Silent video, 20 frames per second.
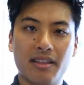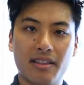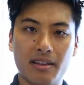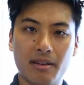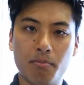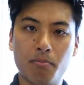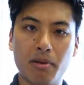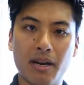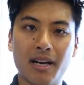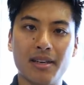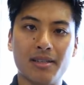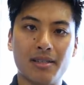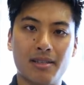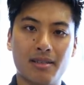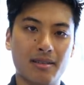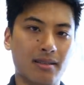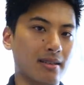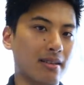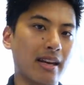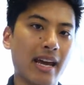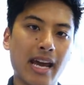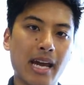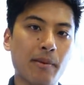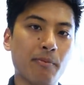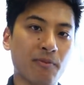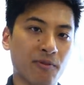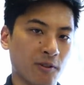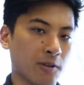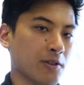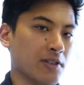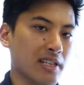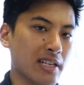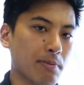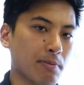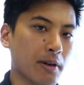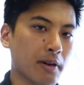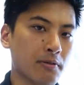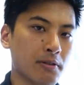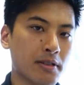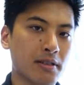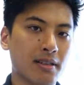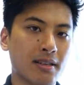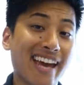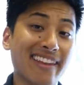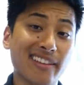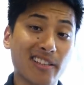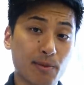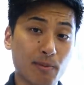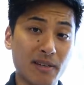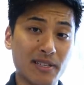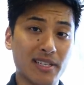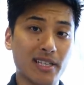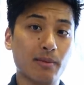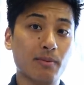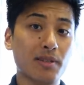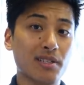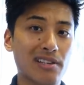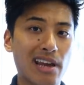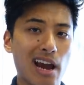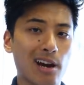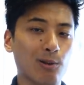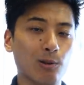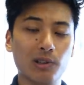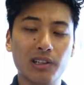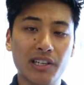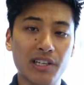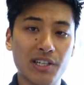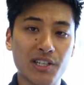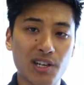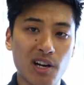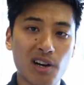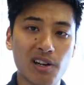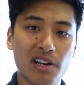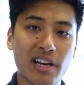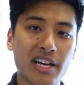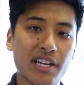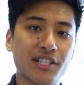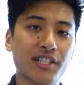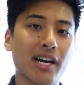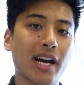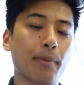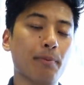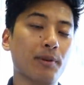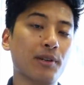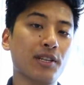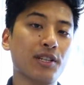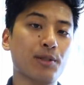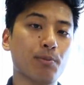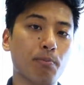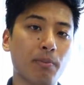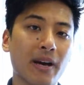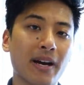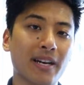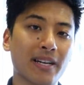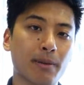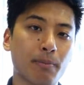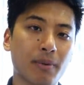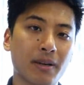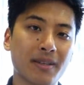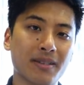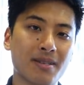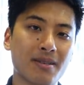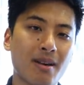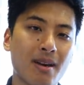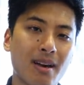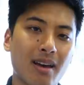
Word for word: the best name for a C-post. And this may seem sacrilege on a Japanese bike, but